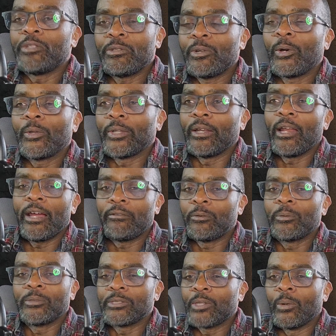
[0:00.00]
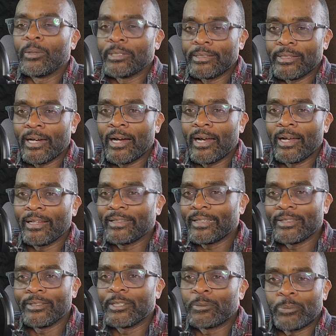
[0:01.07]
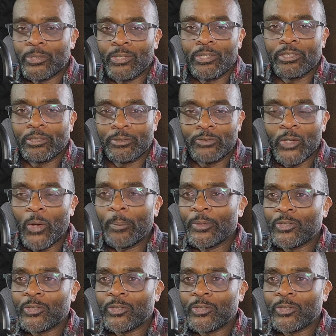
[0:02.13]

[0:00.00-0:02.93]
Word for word: you know, that everyone's going to die in this particular film.